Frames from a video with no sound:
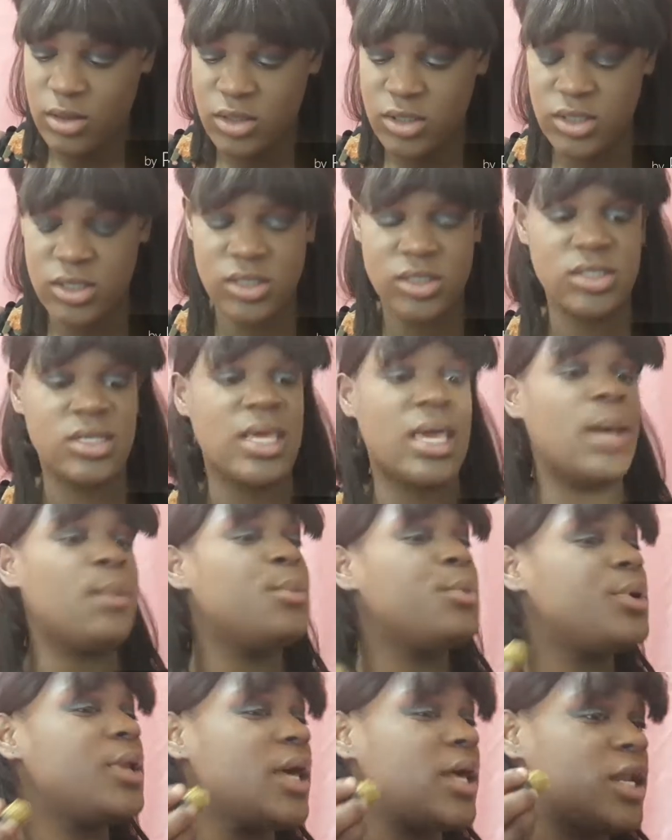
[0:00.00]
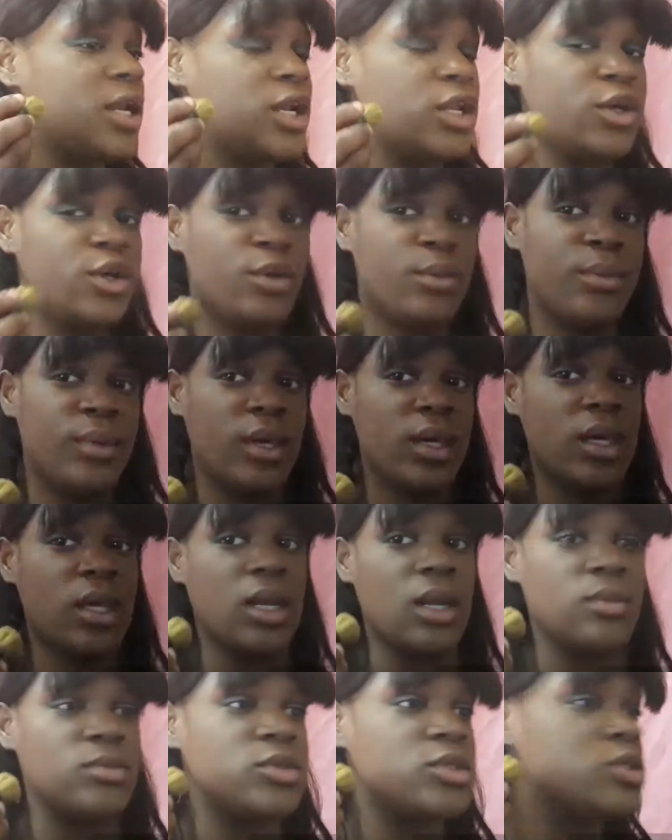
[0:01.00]
just dabble that a little bit.
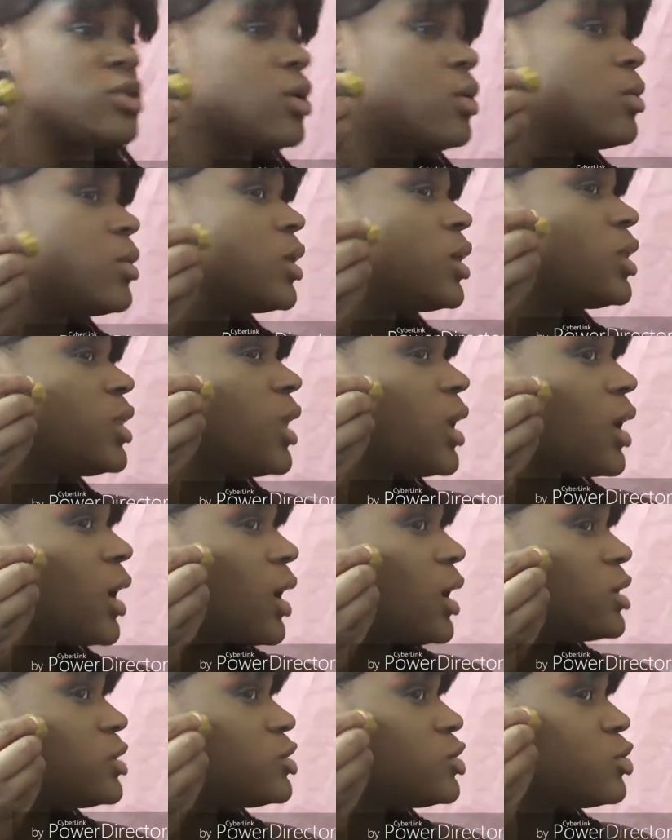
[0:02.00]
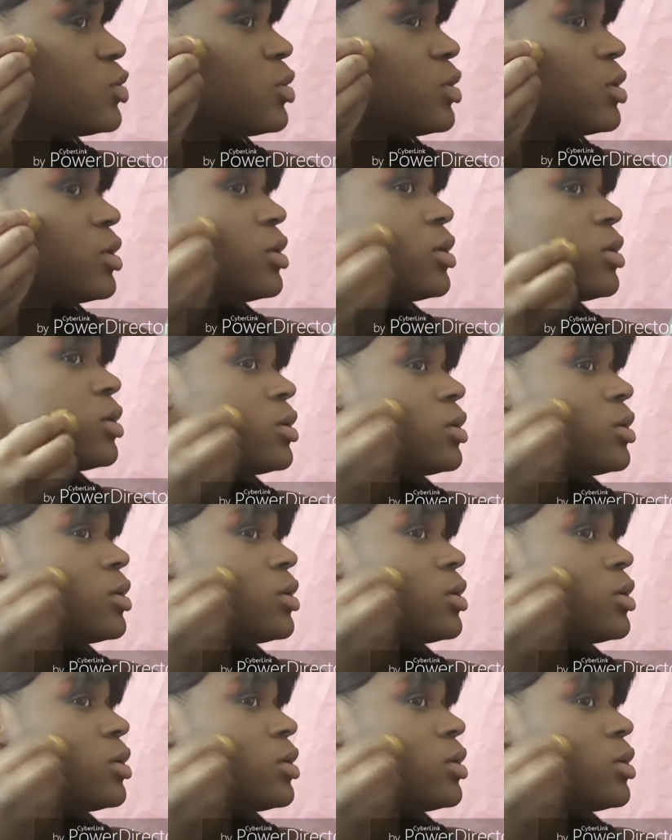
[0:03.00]
And I'm just going to get that contour.